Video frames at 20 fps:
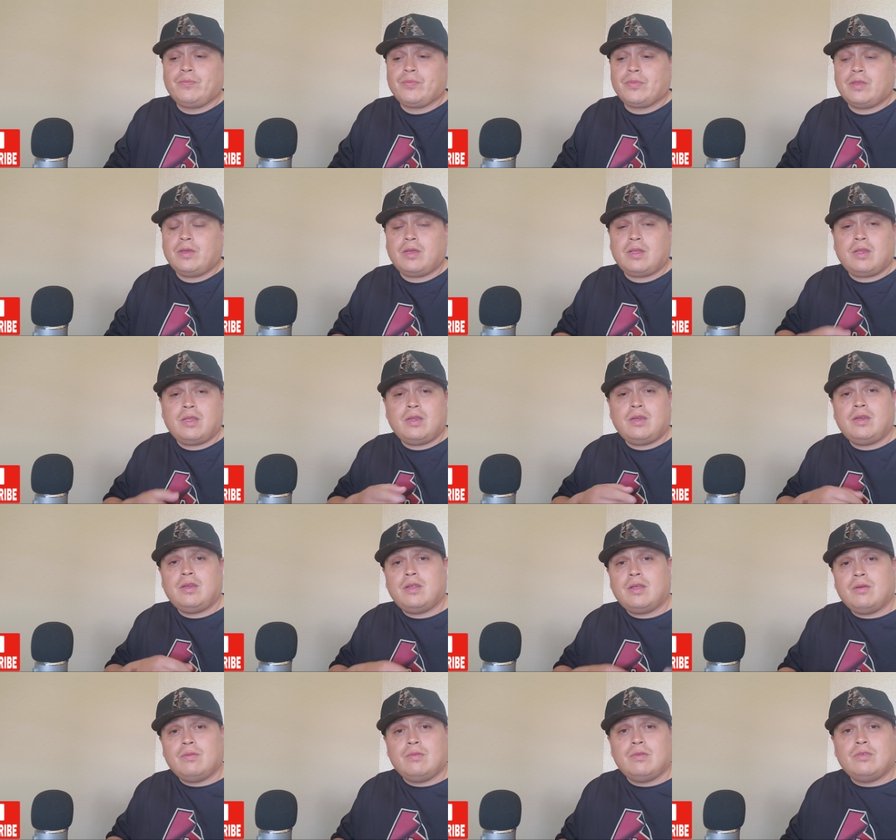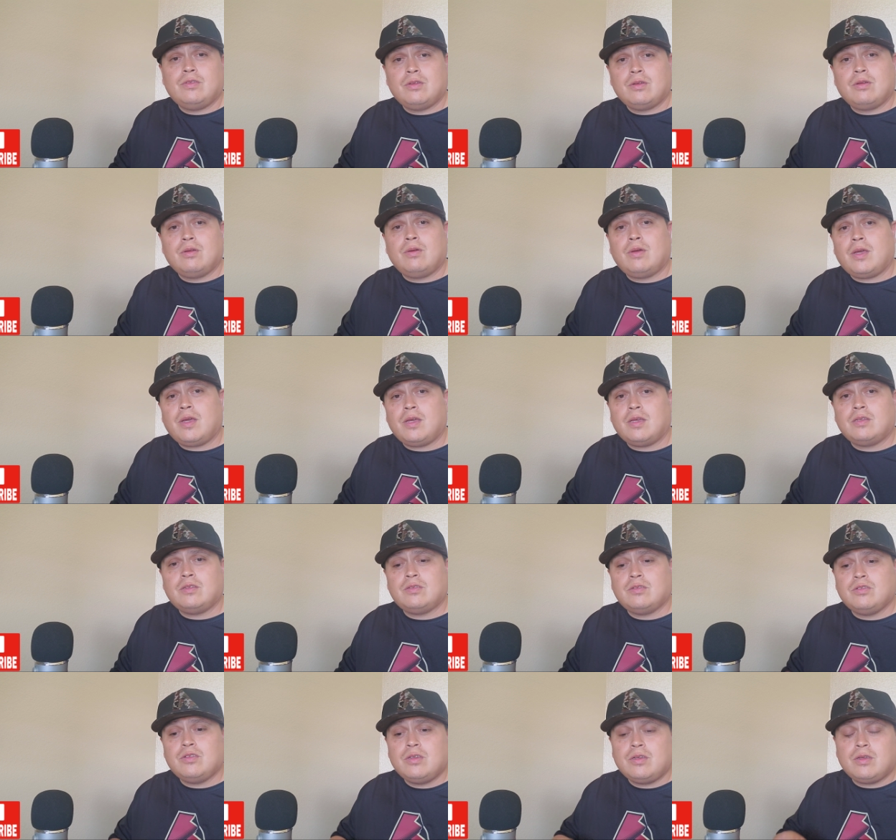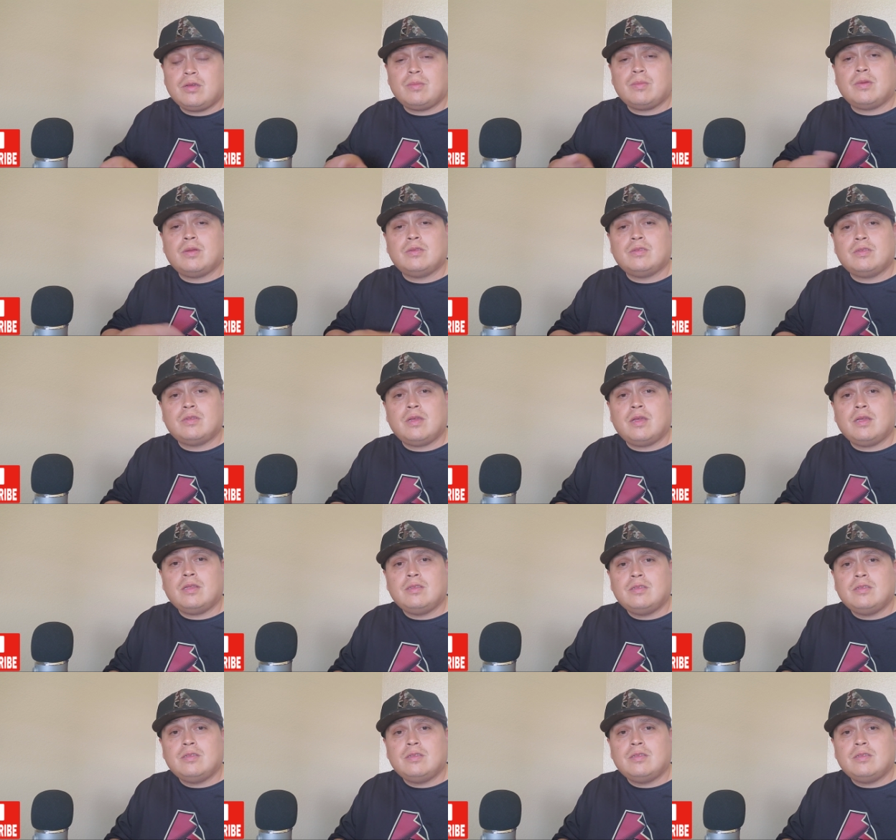that lady that I went to go ask, she came outside,